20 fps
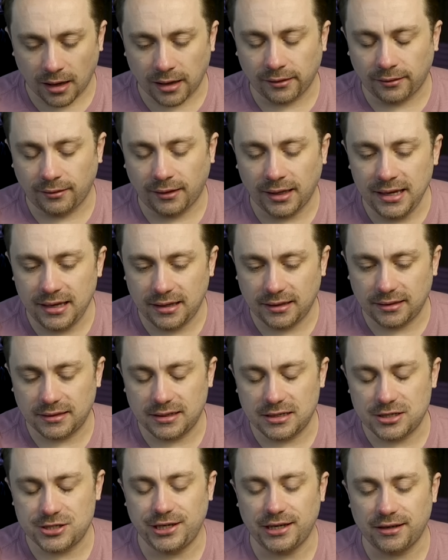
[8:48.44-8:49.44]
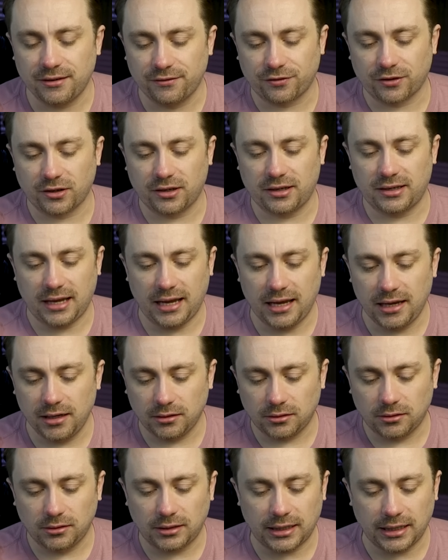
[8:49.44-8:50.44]
I like that Jennifer
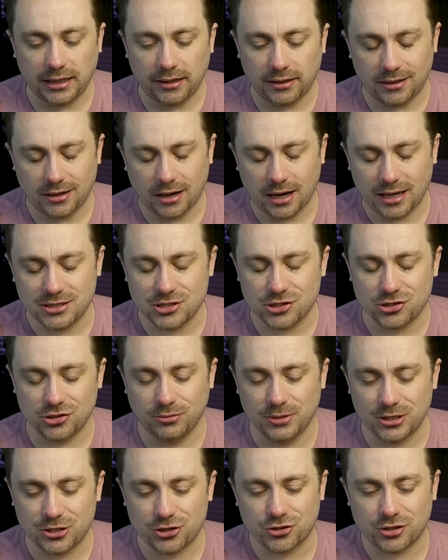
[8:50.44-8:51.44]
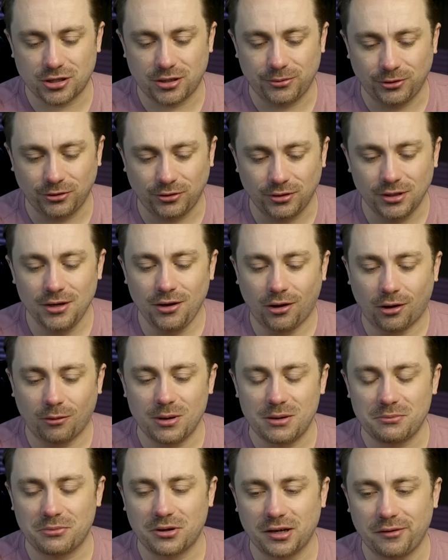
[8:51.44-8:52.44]
Kale, I had so much trouble
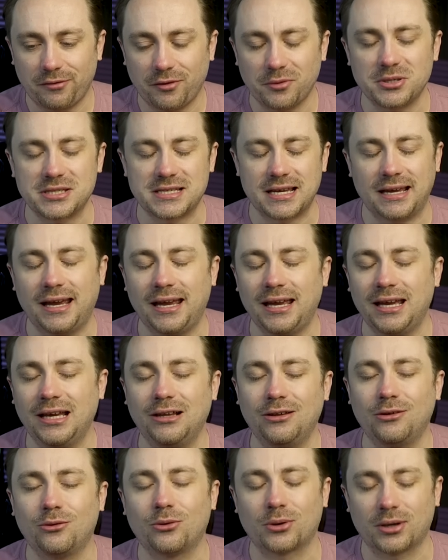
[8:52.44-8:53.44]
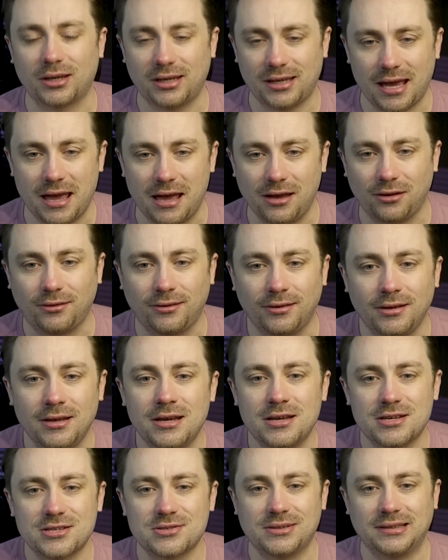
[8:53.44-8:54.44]
remembering if it was Hale or Kale.
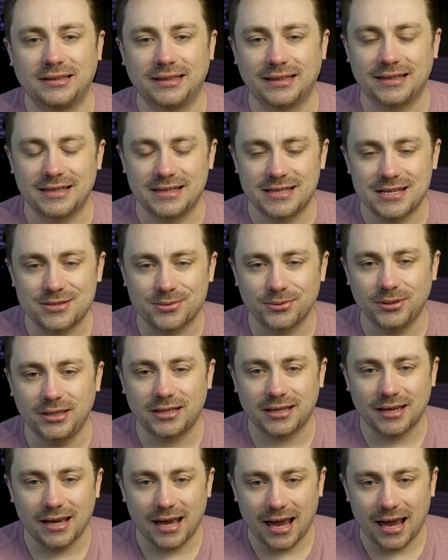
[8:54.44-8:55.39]
So I like that this week